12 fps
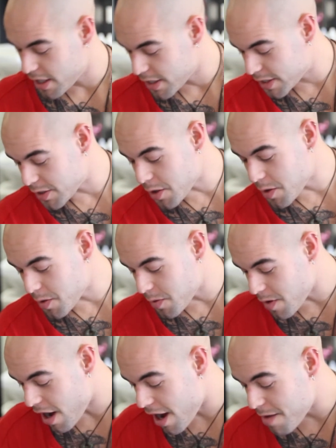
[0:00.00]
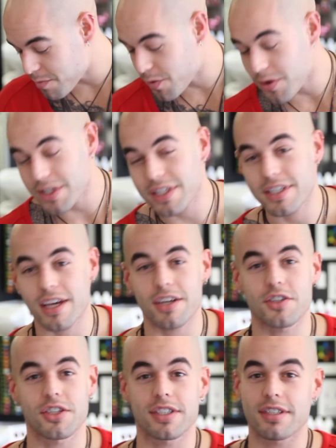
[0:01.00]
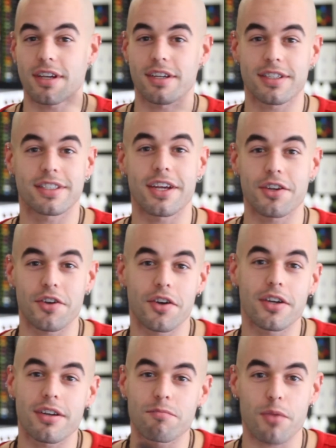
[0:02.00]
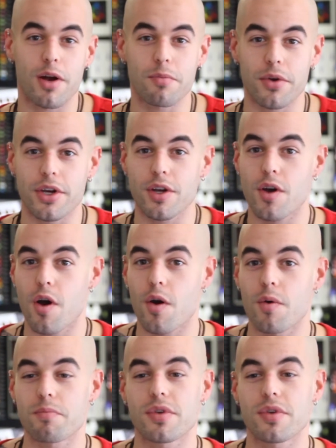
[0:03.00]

So I'm going to take just a standard barbering comb.